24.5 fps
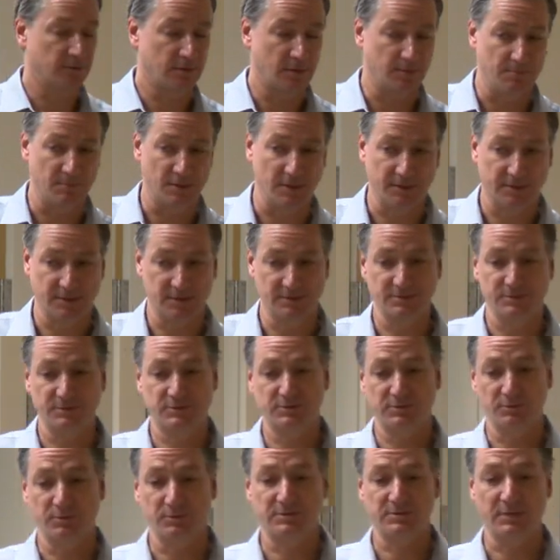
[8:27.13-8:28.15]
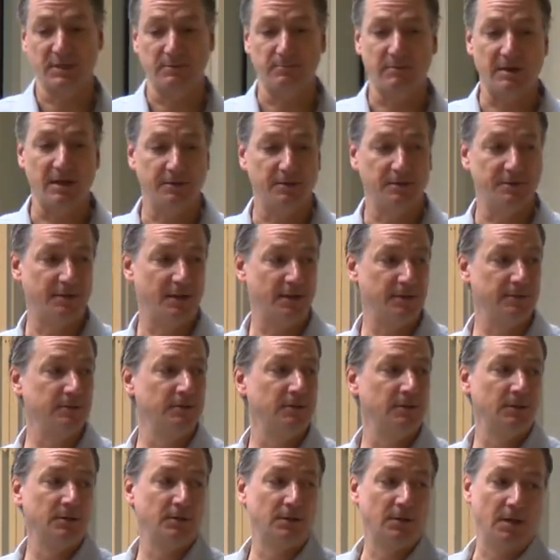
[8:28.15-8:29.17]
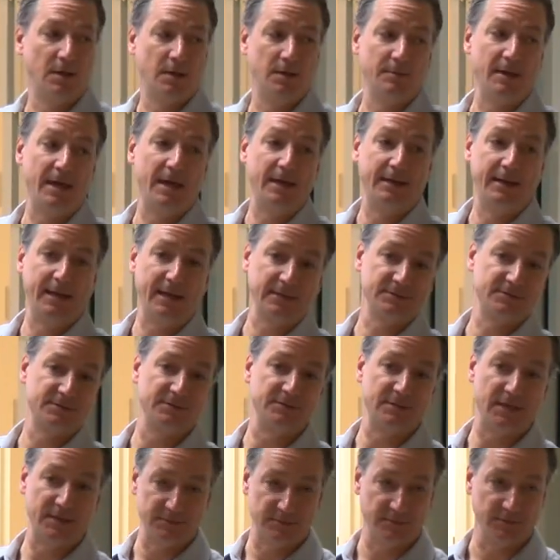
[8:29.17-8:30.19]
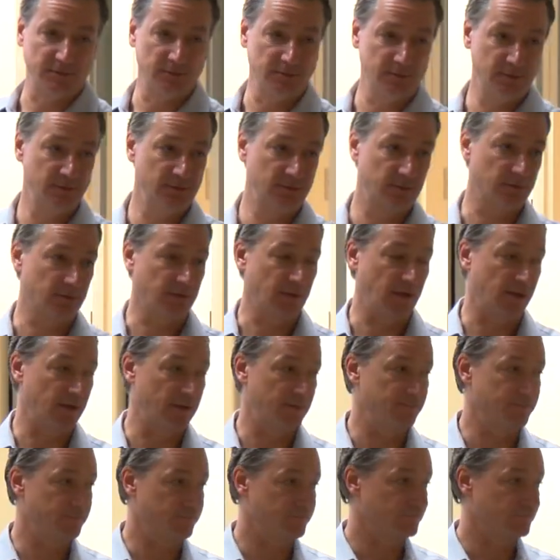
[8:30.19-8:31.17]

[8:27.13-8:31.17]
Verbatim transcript: can mark it as a suicide rather than uh, an accidental um,